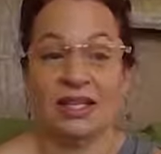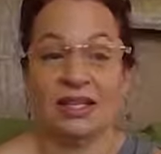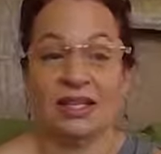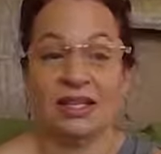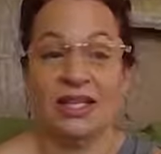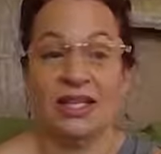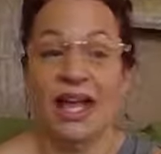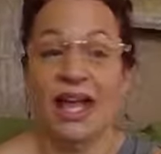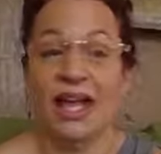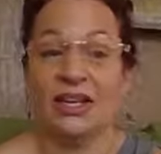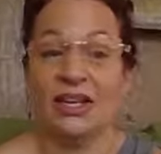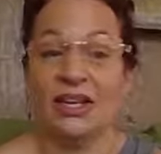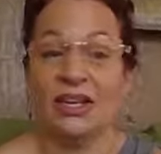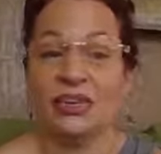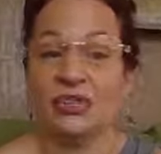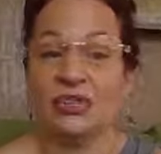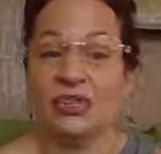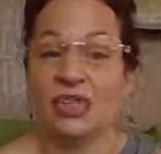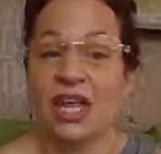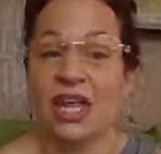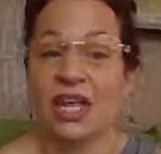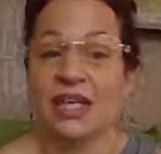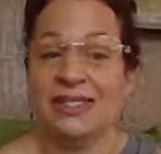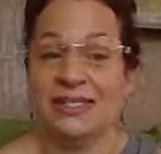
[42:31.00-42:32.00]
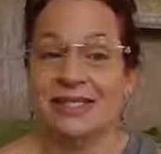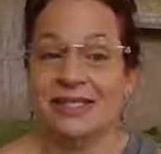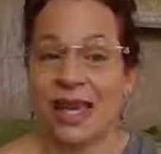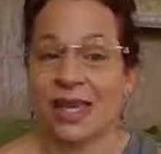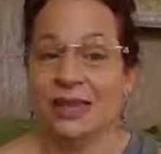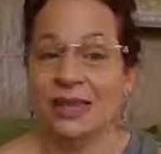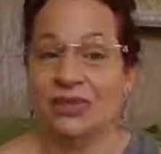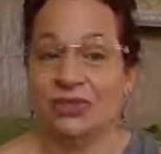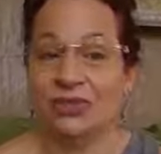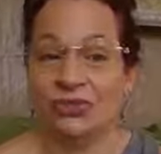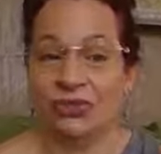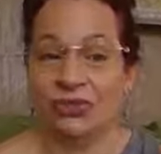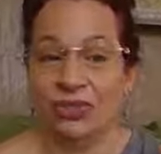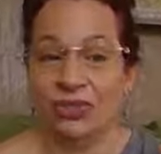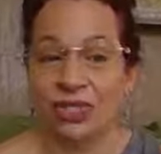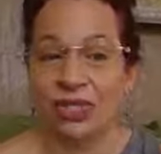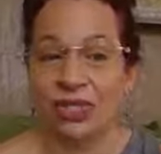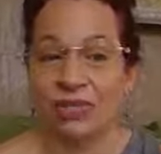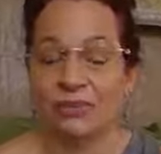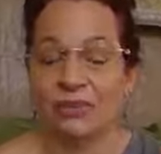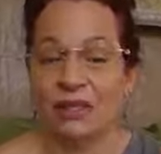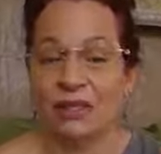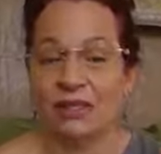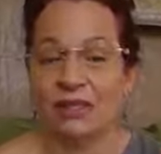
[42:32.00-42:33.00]
yeah, usually a death
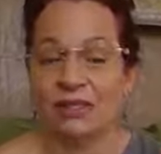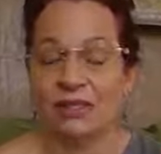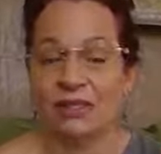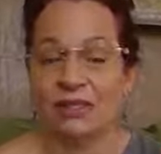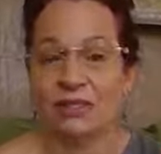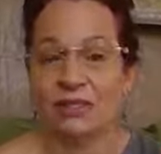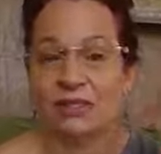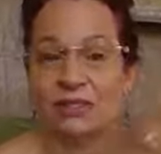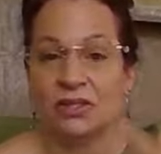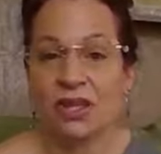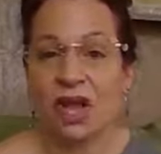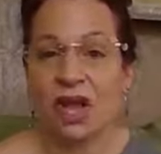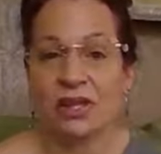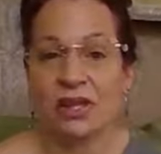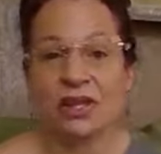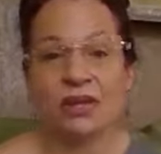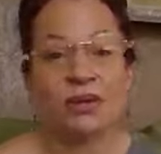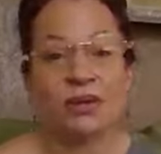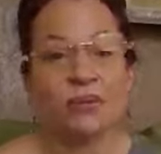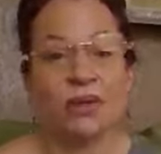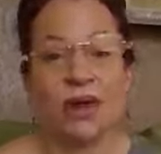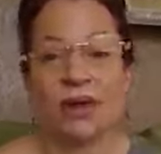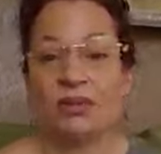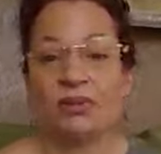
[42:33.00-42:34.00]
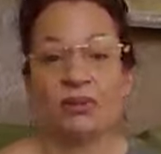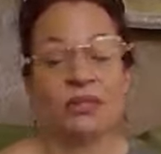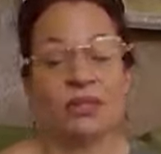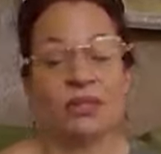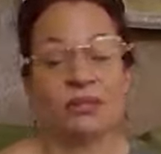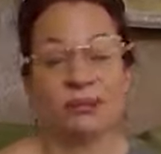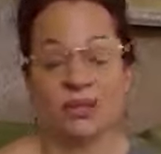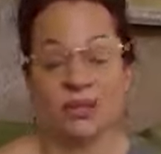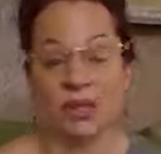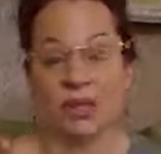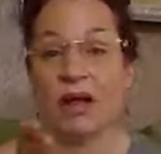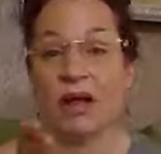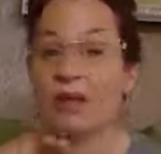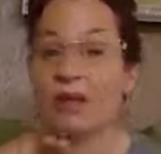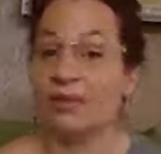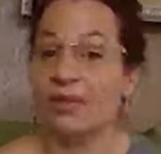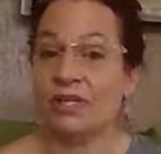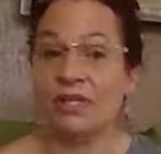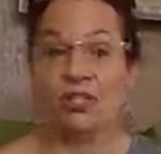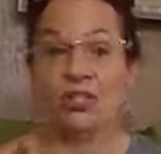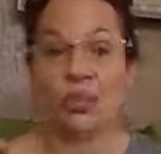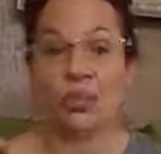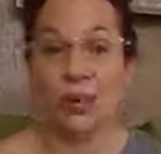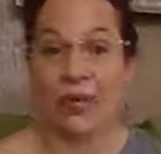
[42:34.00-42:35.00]
dream is talking about something
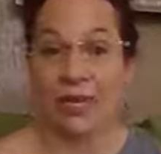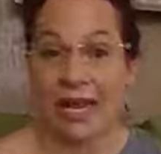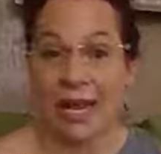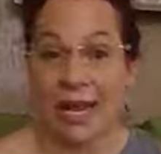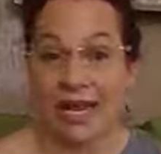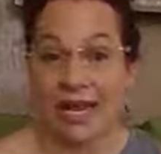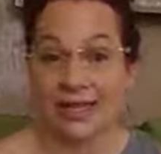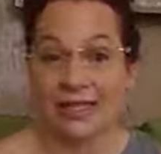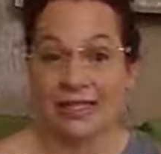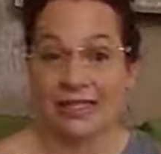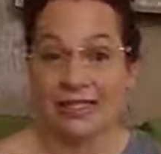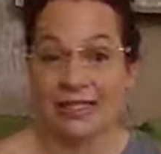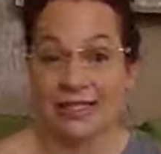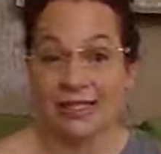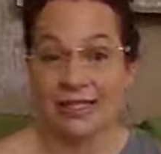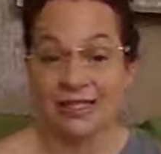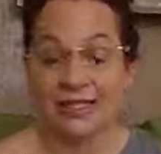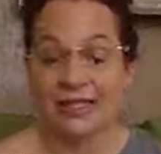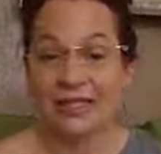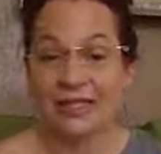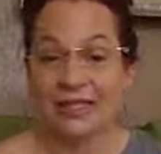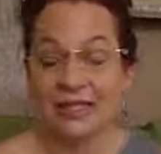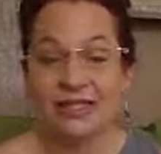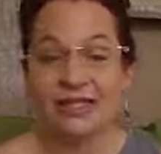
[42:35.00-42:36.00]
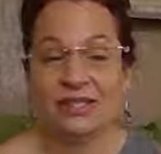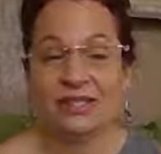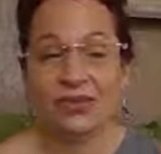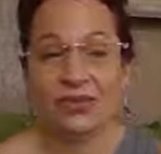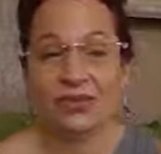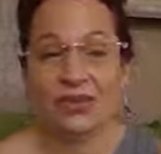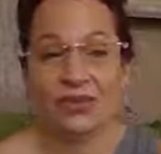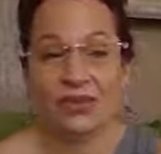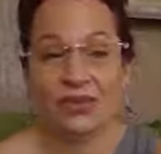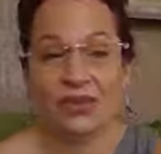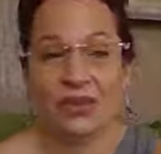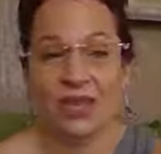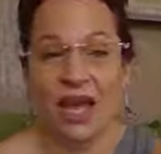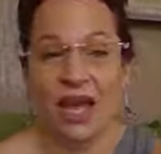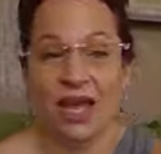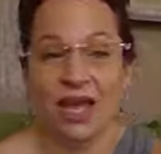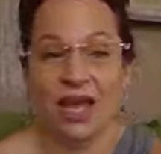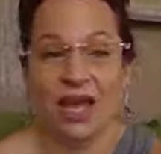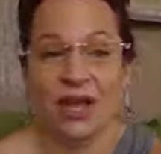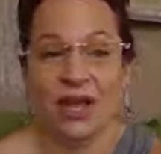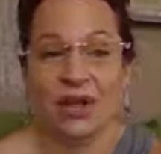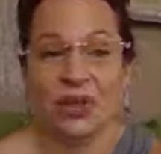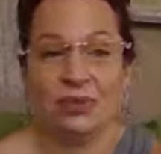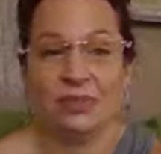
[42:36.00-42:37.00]
coming to an end. So if that
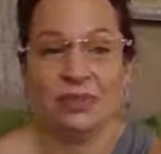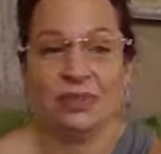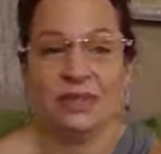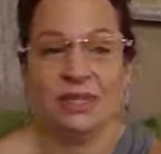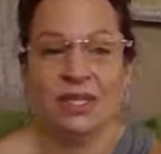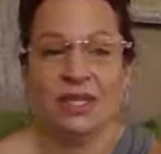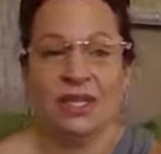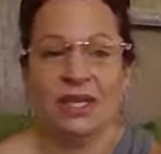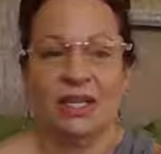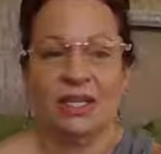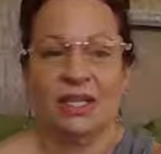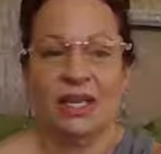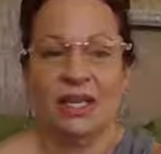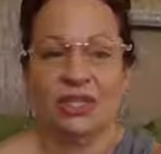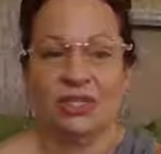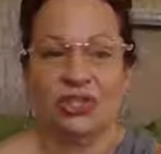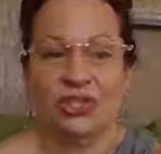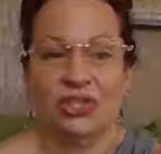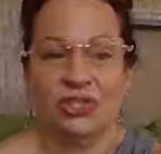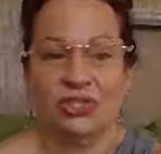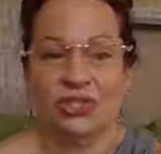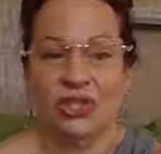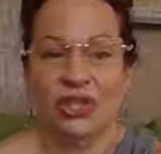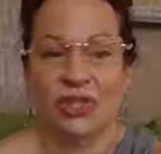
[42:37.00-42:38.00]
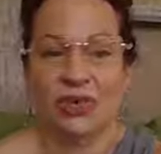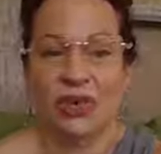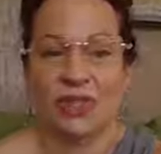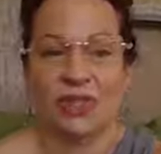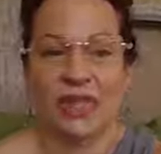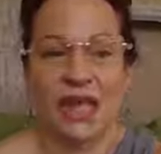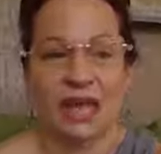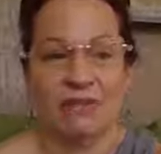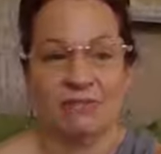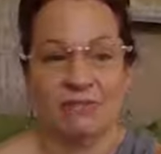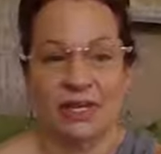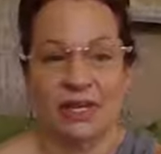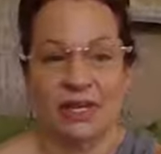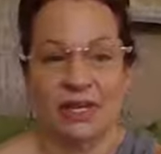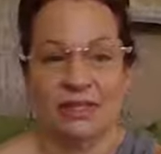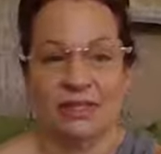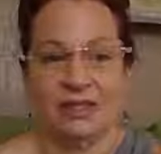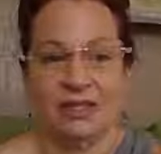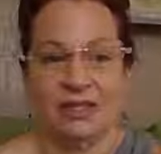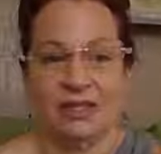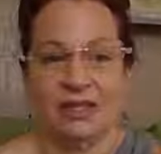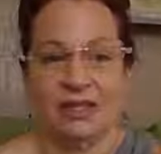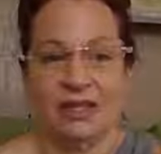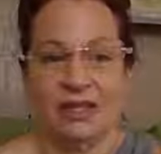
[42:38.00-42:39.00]
helps, that's usually what that
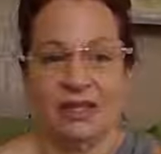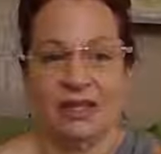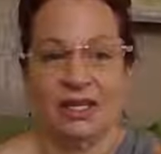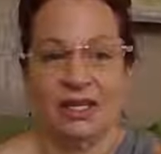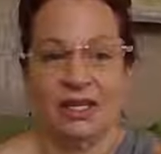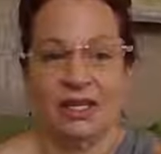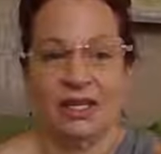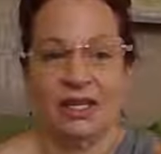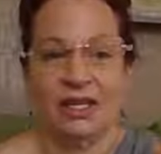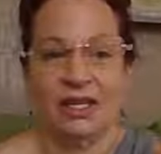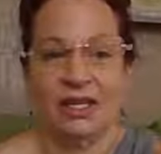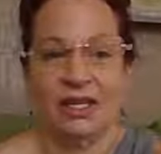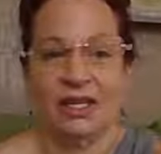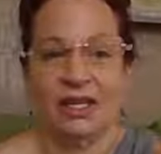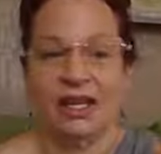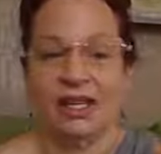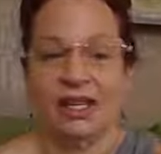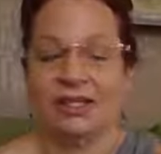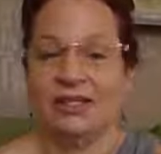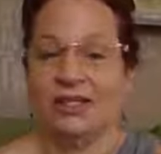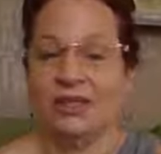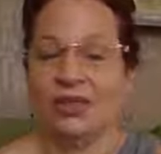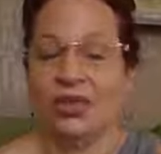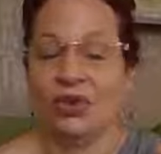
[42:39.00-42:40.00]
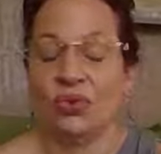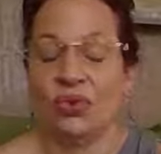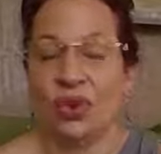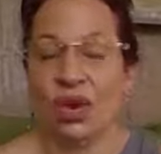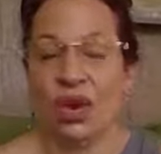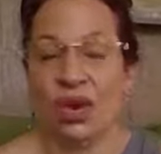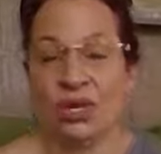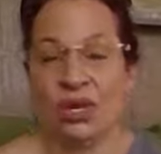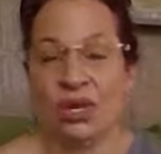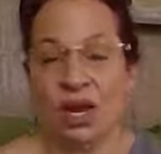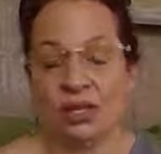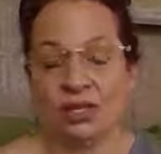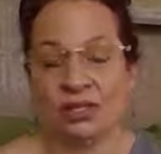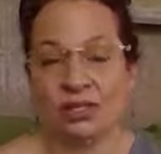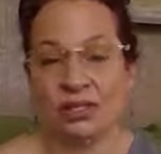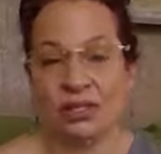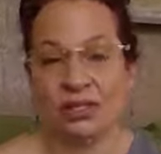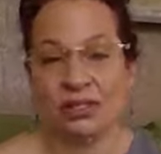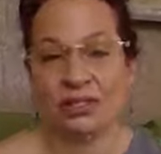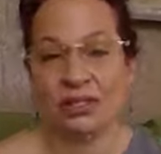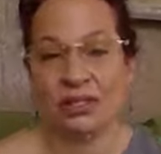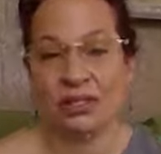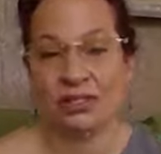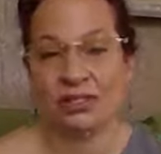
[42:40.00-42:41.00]
means. Because you know, God actually
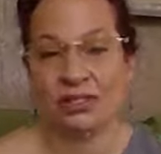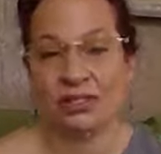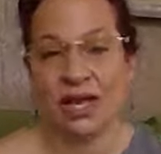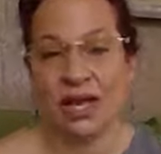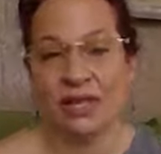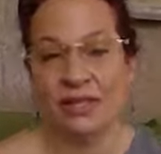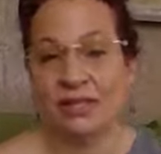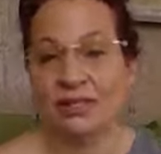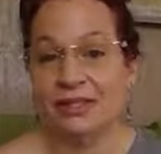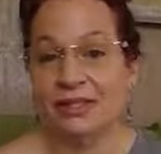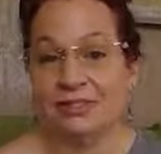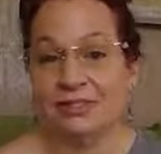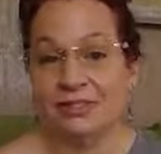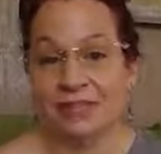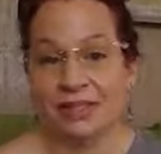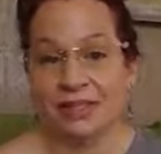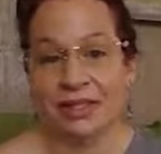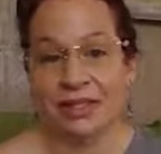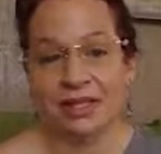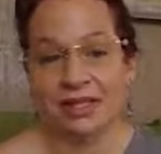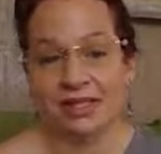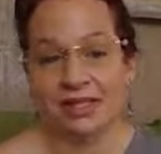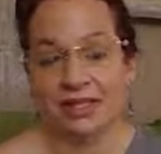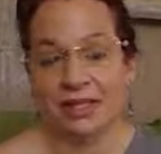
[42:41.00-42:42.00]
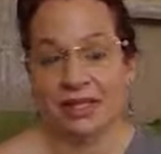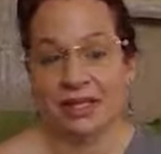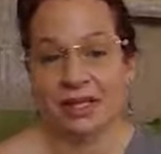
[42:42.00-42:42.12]
sees death different.